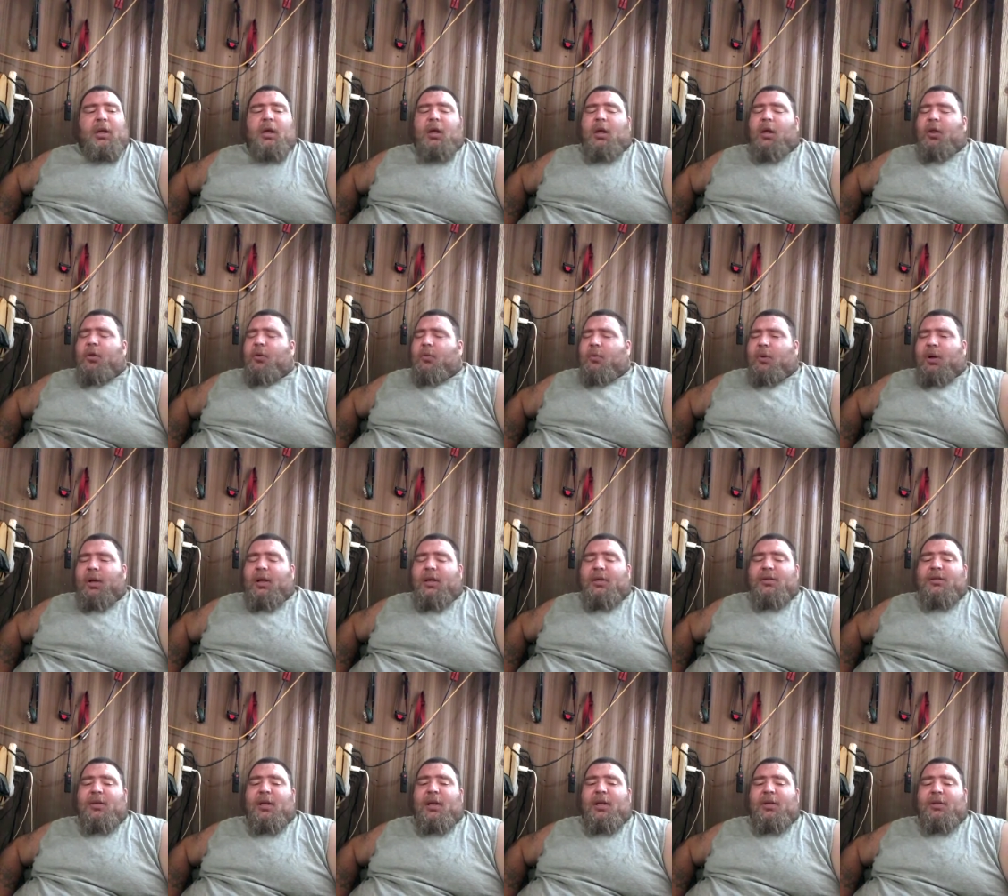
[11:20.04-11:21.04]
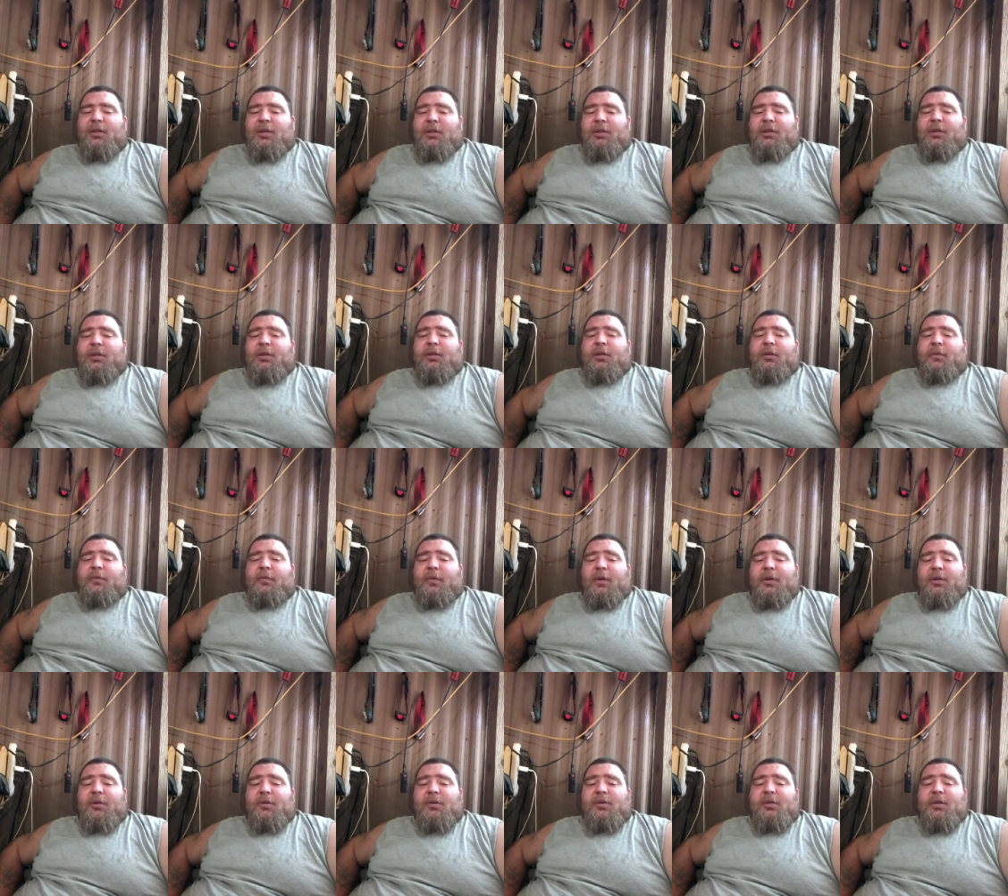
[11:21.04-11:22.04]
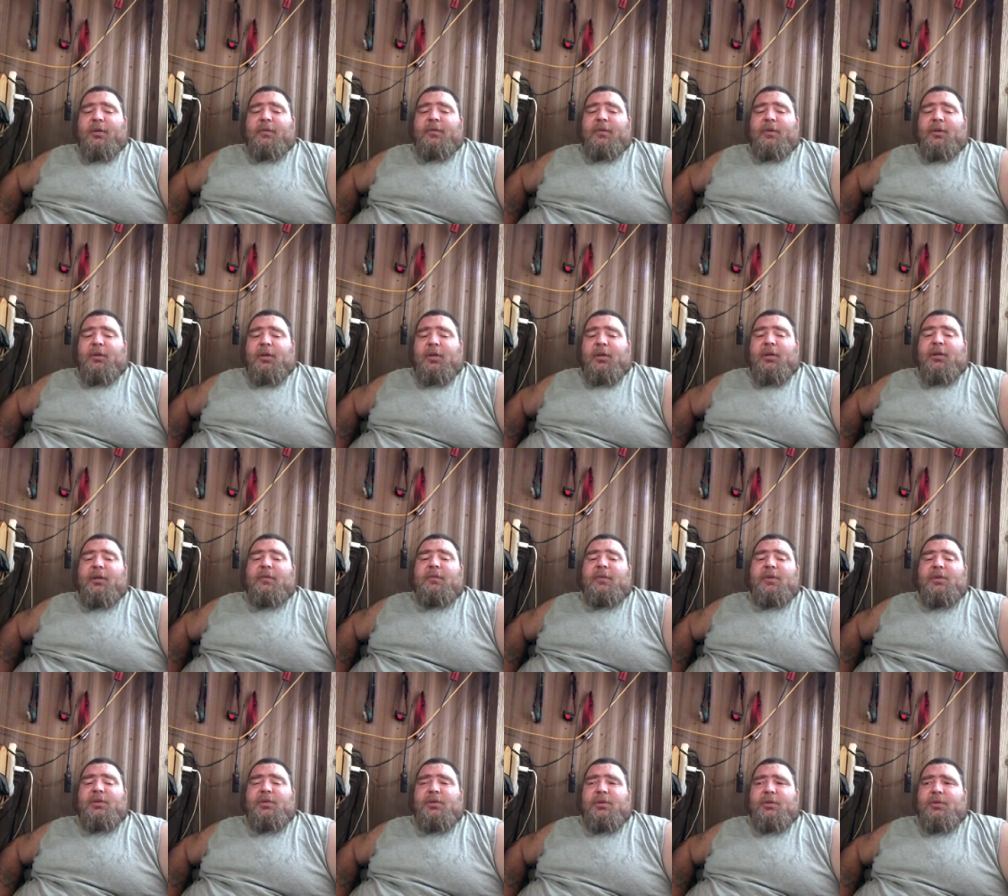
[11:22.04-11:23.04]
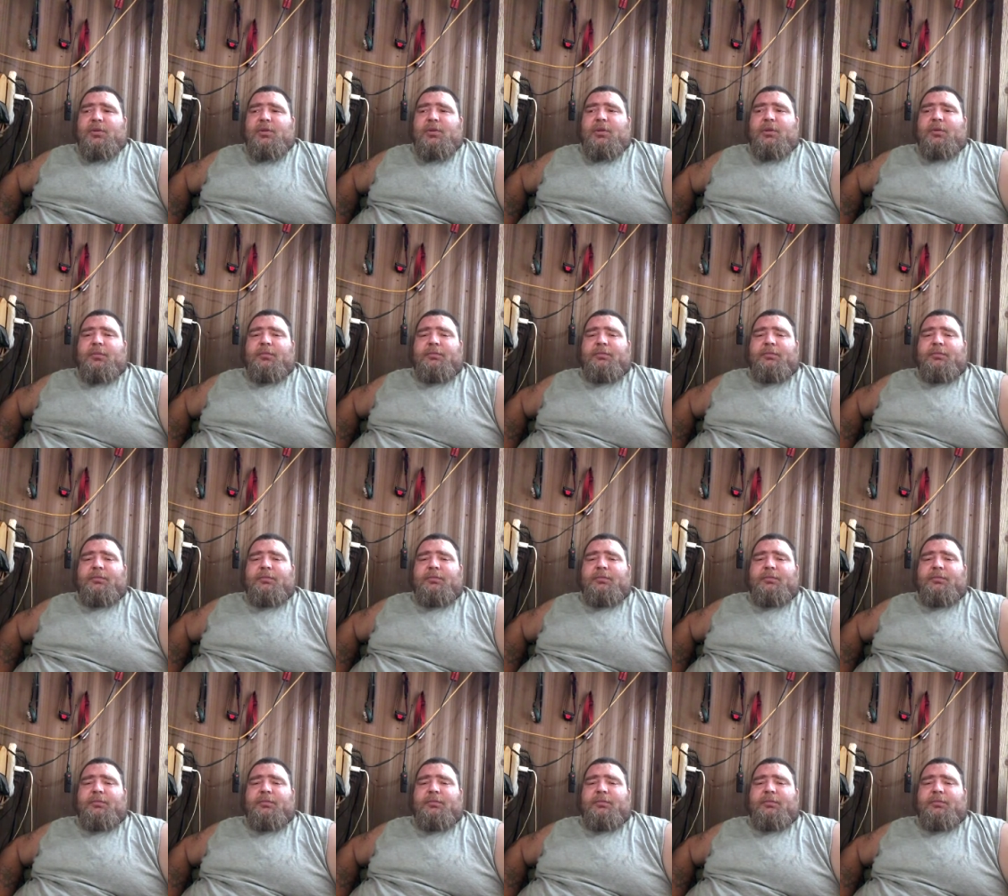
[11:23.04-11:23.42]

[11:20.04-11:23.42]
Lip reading: Otherwise, I think you're going to find yourself, you're going to have issues.